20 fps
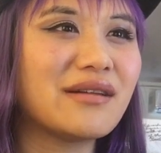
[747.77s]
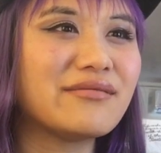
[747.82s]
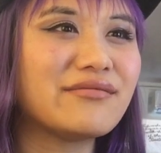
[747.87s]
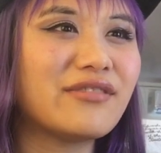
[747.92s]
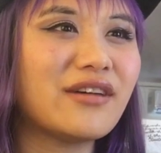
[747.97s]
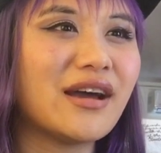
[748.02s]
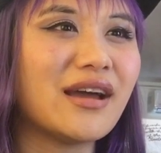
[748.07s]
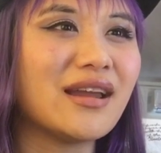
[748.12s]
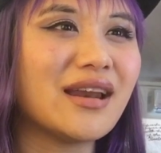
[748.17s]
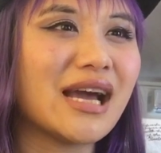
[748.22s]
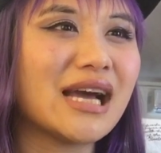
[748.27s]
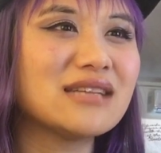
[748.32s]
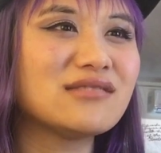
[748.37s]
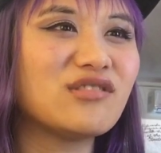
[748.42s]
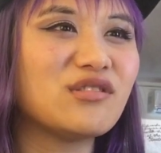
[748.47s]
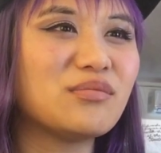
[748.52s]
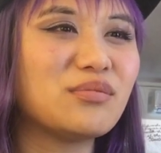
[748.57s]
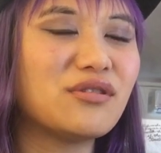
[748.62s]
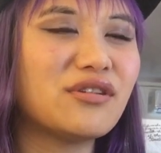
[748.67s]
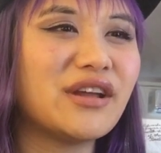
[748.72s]
I'm fine. As
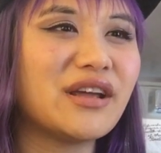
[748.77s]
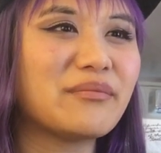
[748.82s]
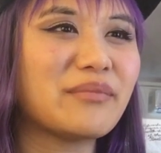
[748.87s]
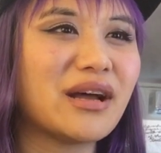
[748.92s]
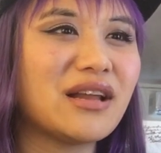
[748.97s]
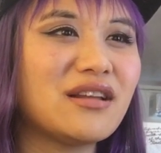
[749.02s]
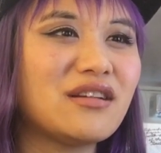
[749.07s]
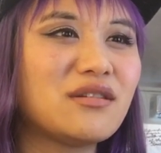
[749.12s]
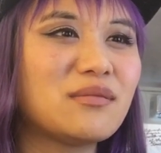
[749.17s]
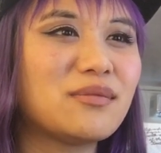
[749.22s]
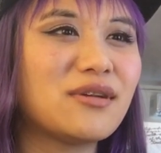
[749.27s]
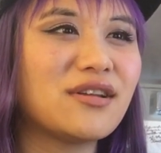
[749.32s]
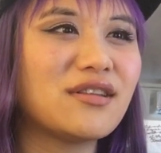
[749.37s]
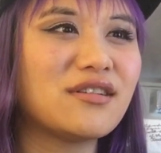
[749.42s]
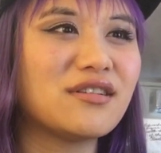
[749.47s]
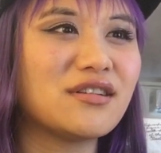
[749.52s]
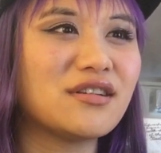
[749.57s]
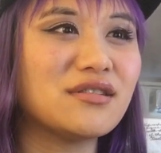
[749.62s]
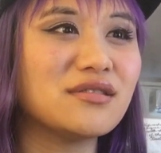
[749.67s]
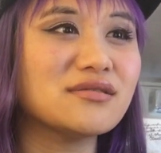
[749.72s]
for Pudding, my little
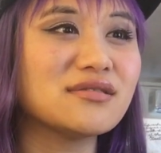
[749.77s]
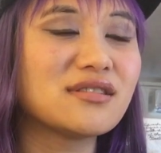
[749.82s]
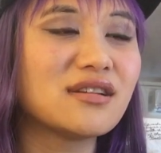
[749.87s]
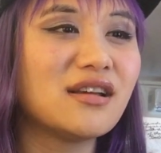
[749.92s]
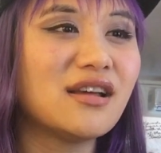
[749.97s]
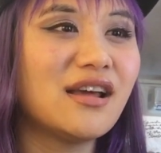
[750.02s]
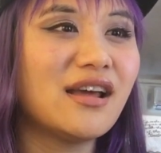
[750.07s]
brother knows.